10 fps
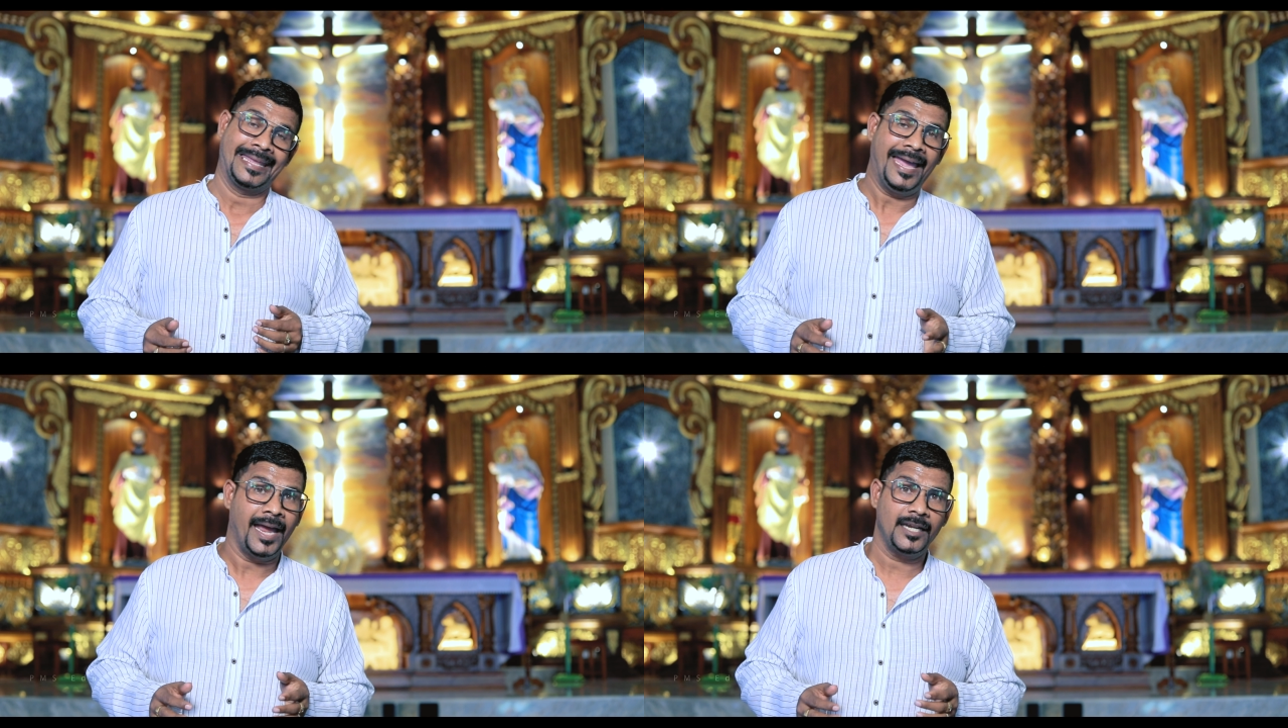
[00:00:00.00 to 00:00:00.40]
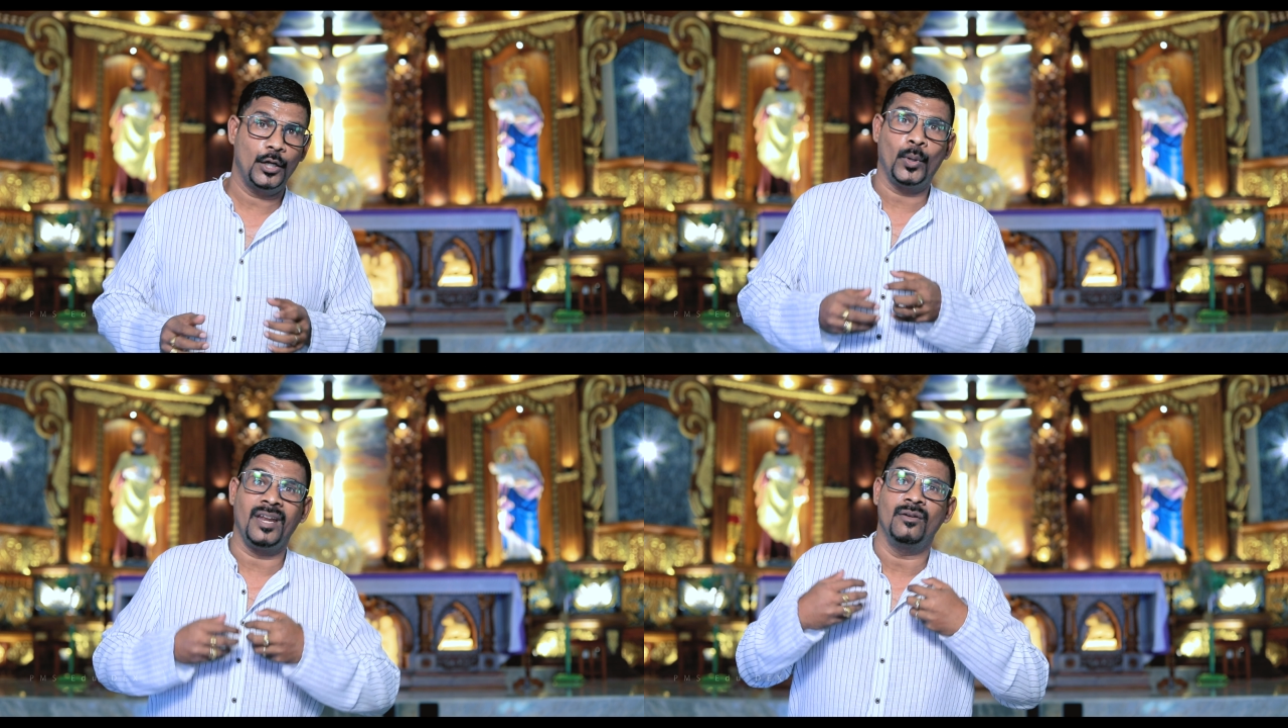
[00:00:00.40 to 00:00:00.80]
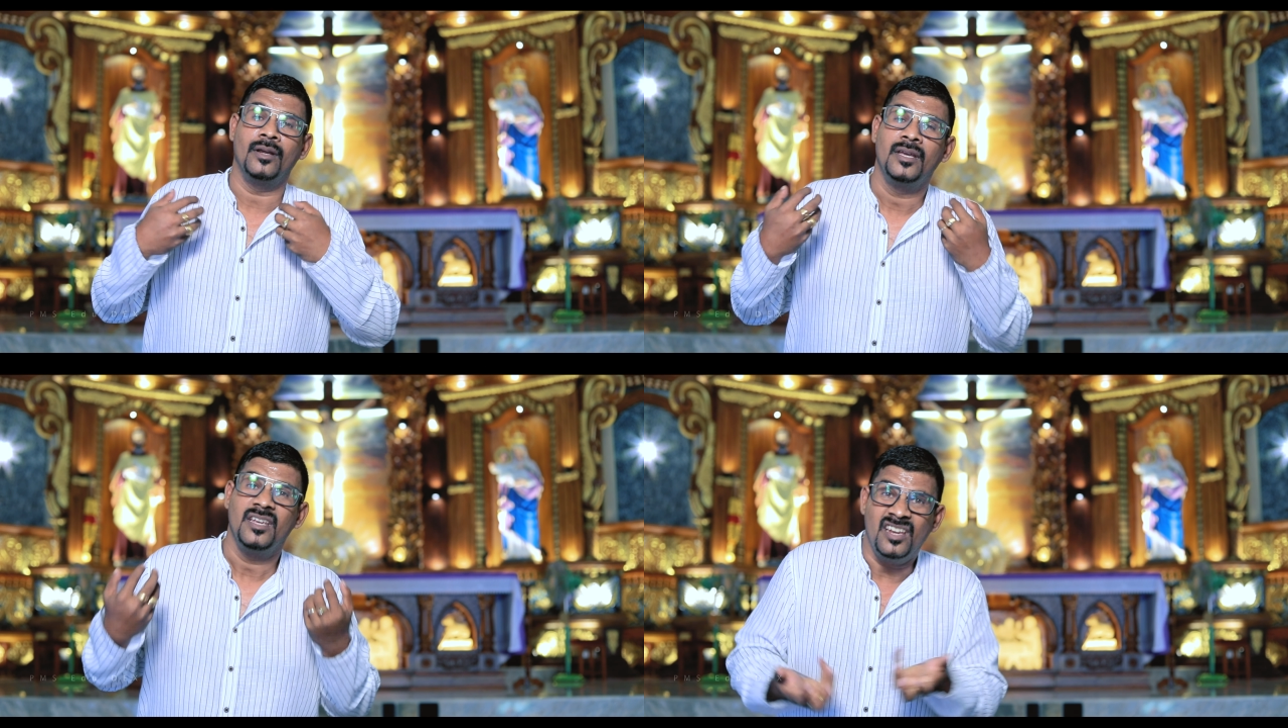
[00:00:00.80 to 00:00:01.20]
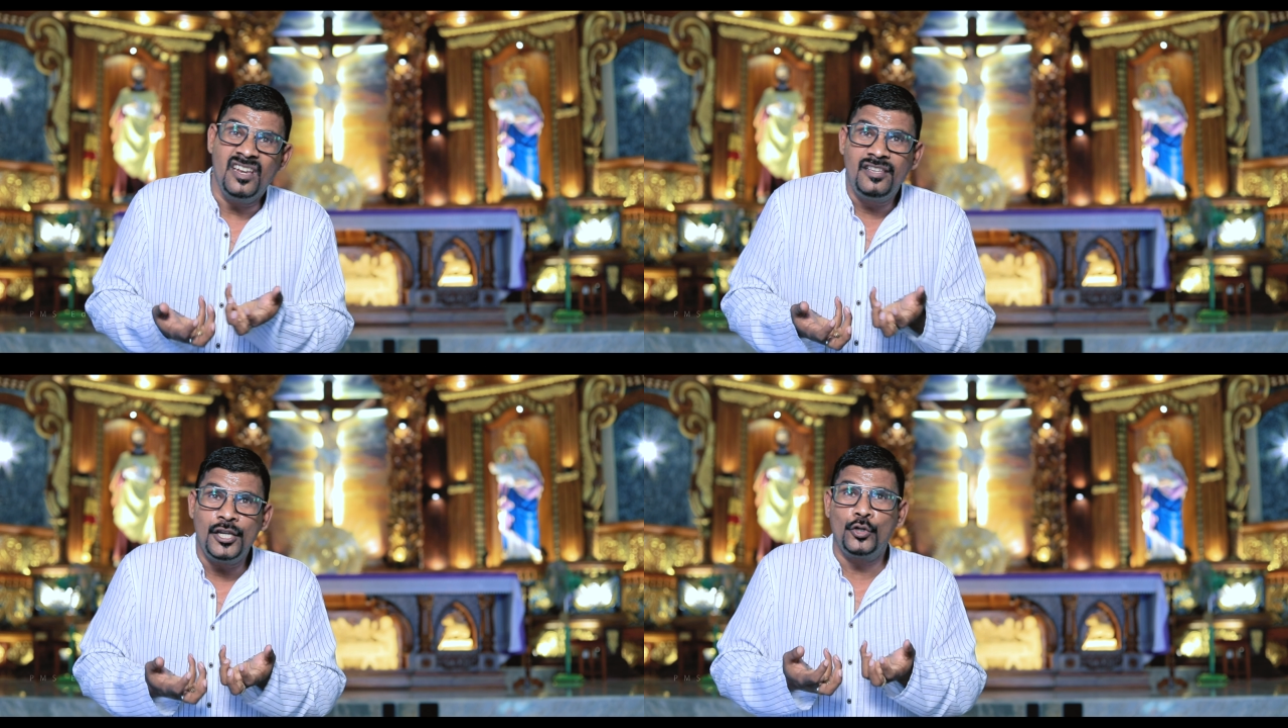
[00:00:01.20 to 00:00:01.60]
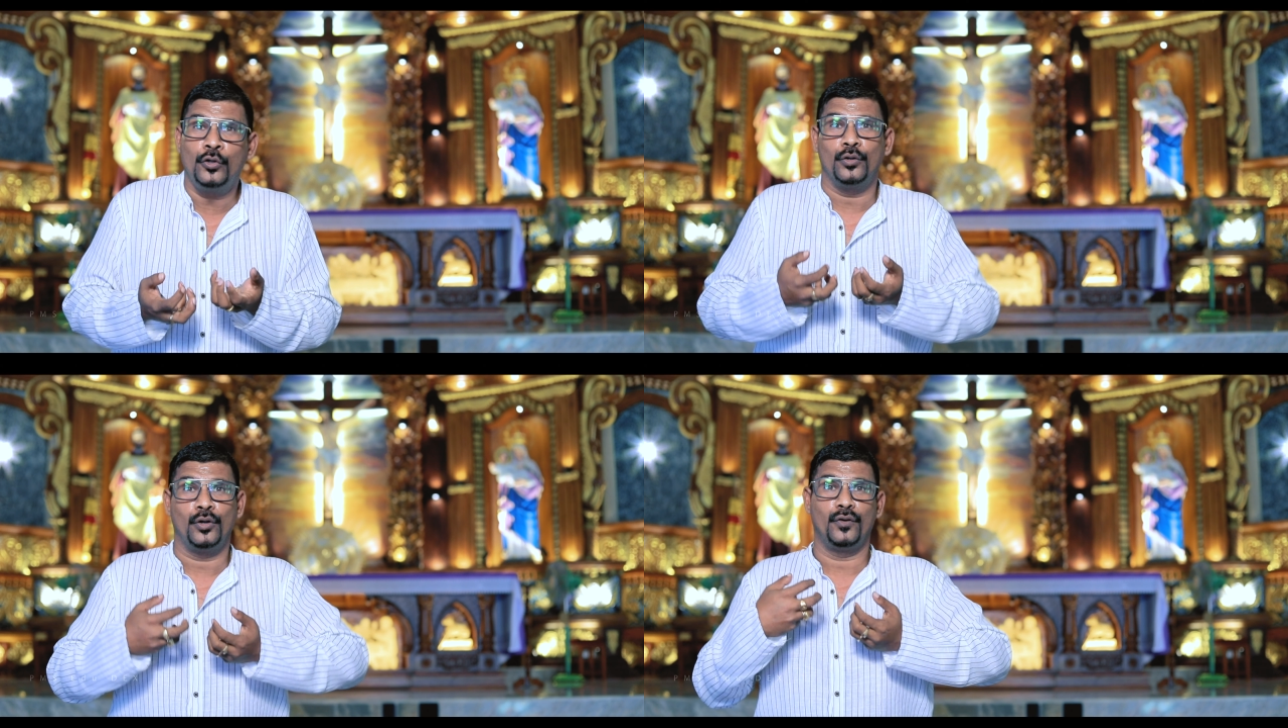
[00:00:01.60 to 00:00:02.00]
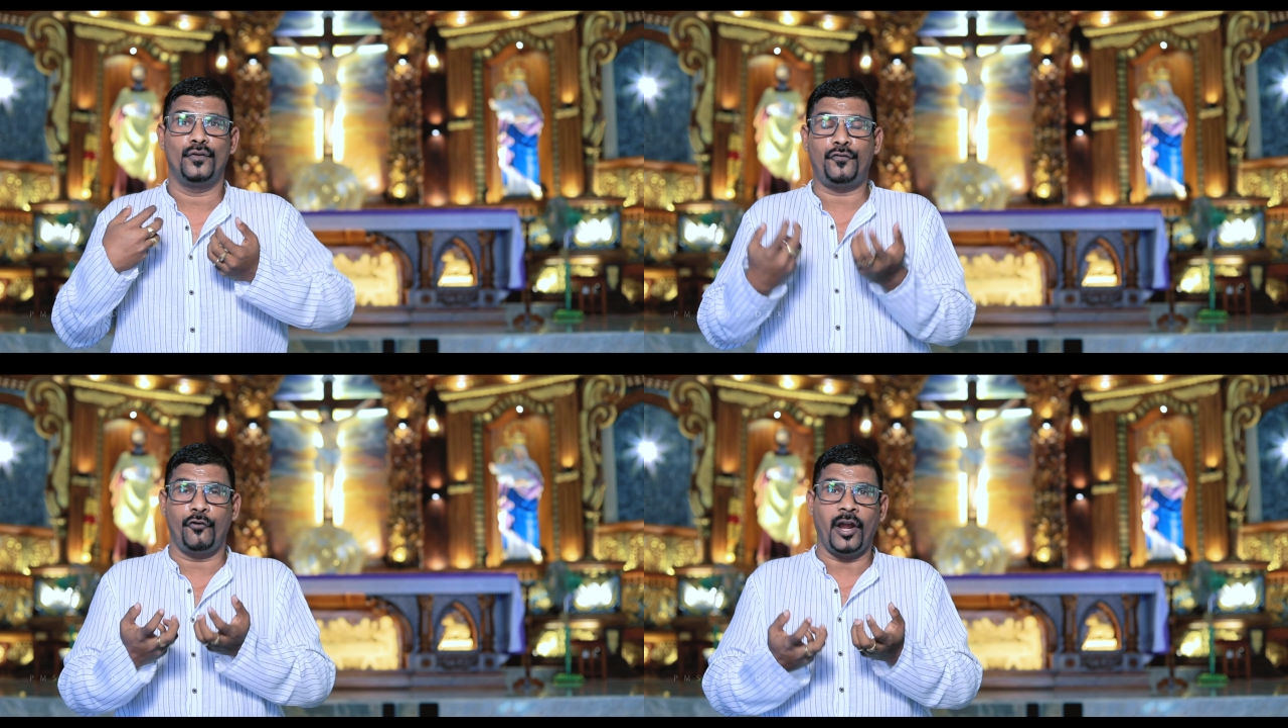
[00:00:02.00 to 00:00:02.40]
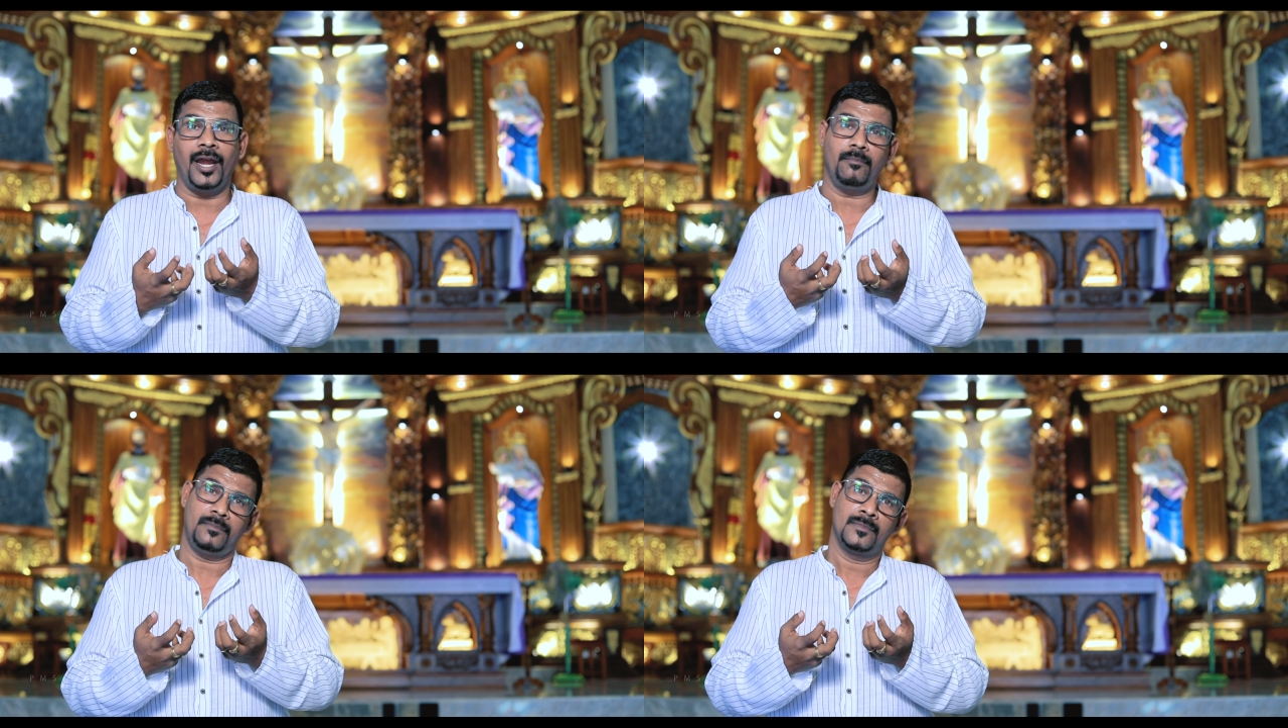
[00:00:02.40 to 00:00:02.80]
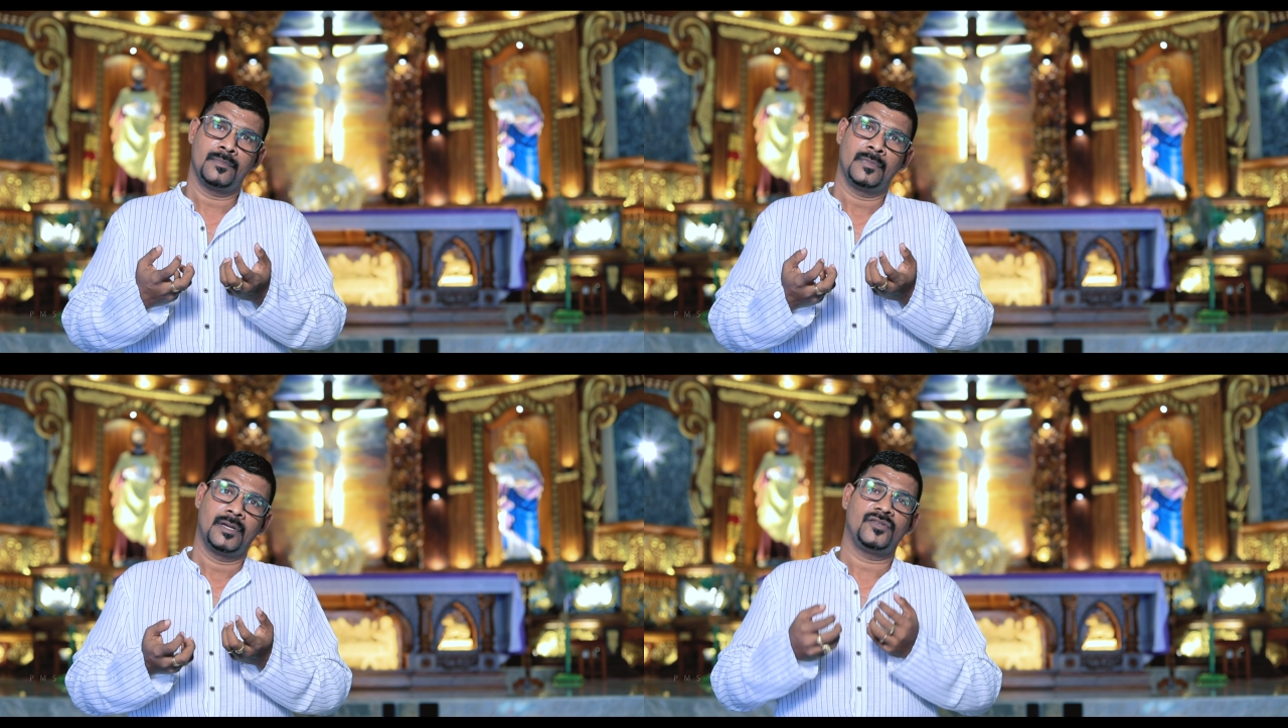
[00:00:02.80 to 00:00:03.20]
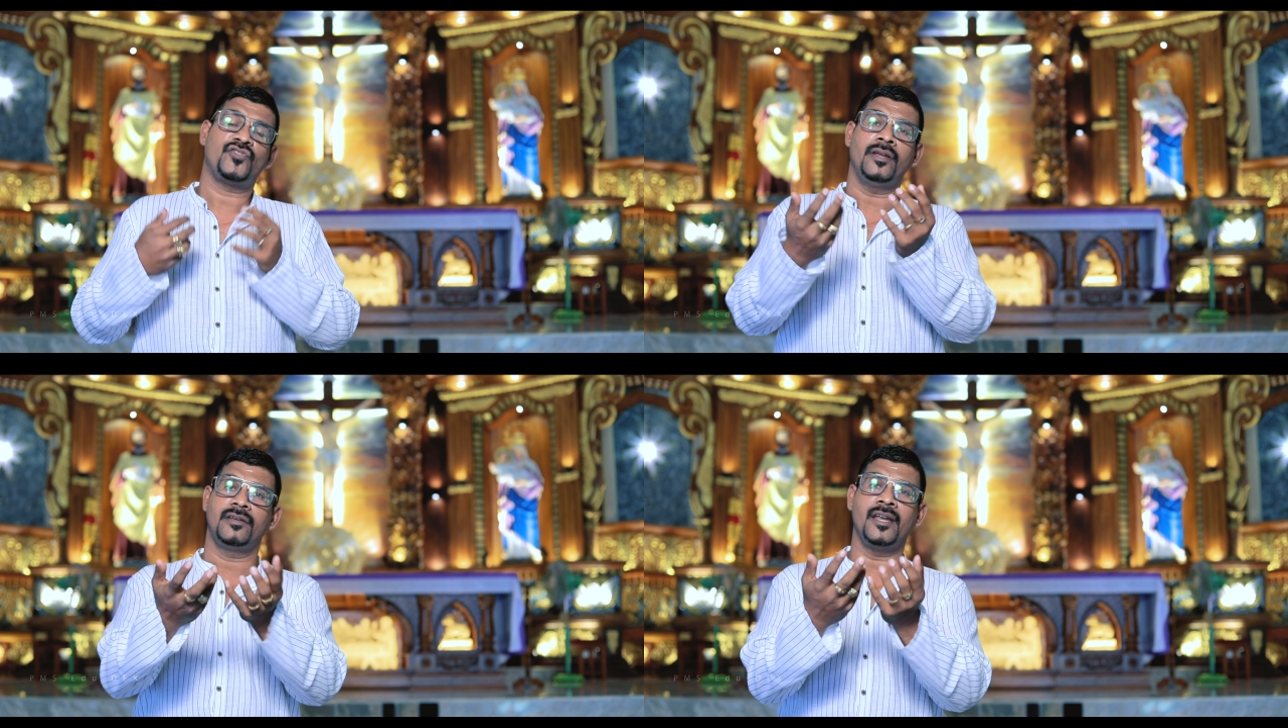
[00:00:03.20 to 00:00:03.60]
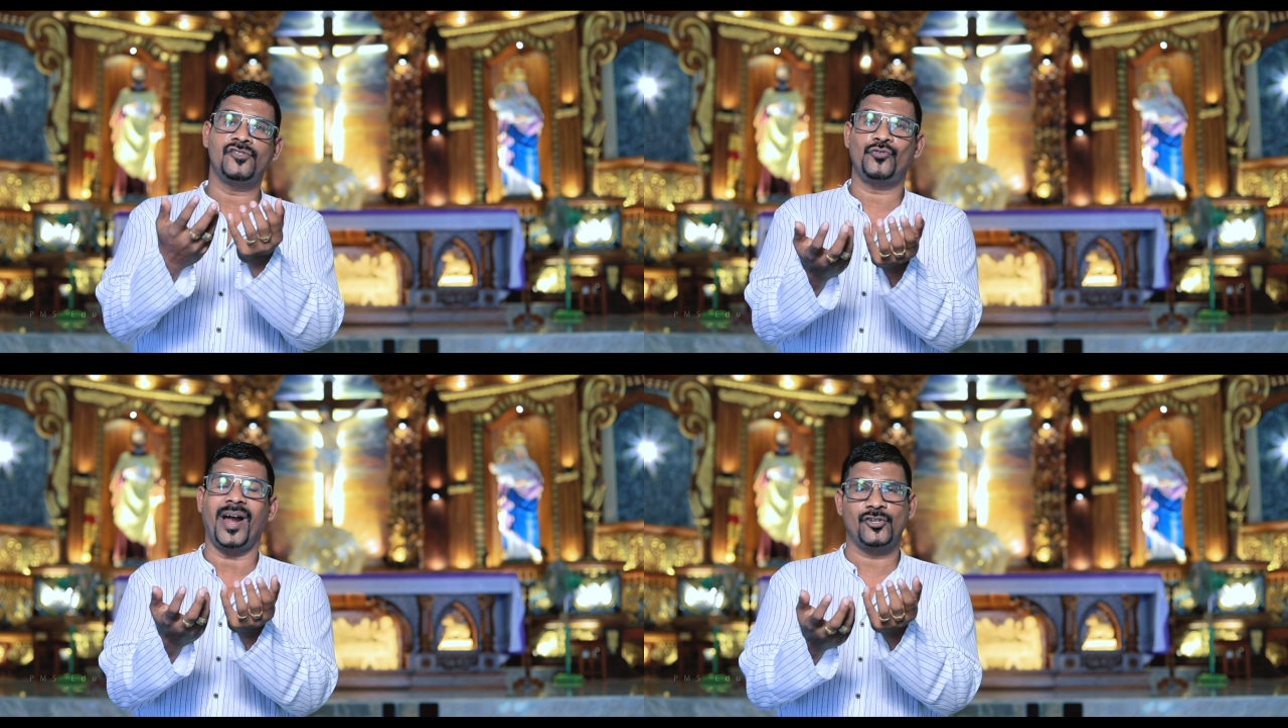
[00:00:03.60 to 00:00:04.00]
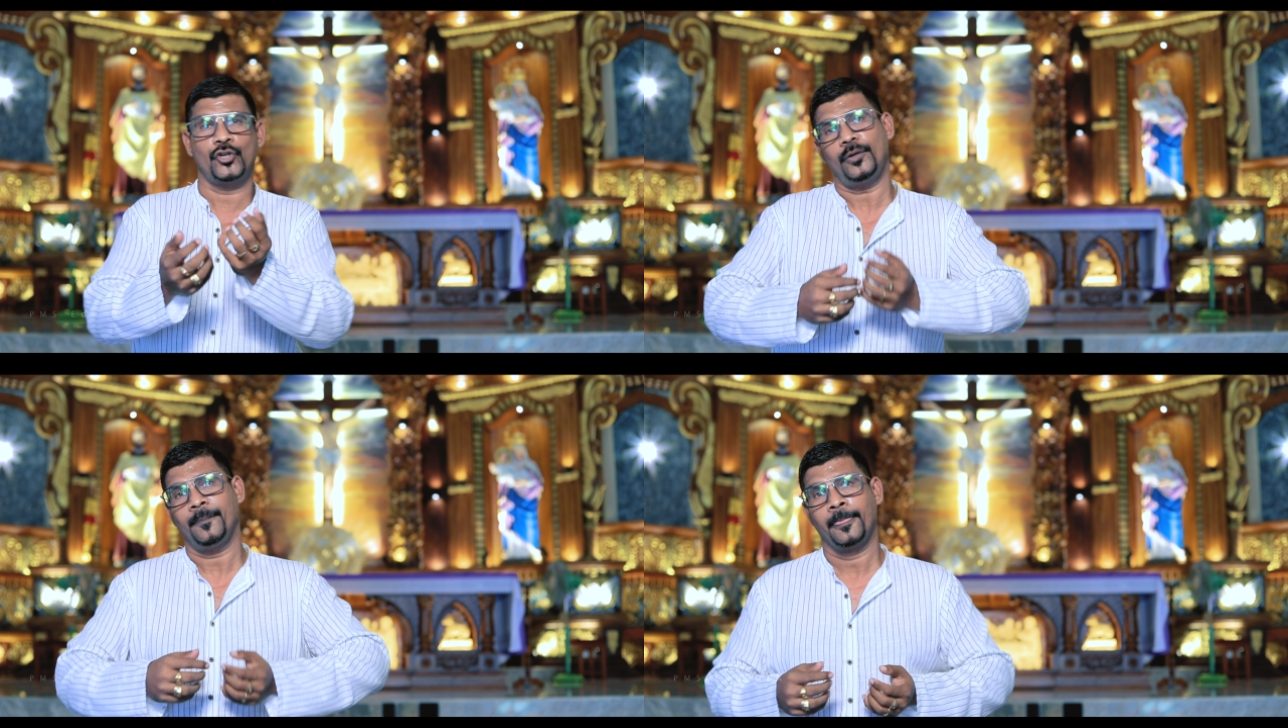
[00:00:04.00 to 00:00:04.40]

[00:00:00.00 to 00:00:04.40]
and you can easy to frame sentence structure,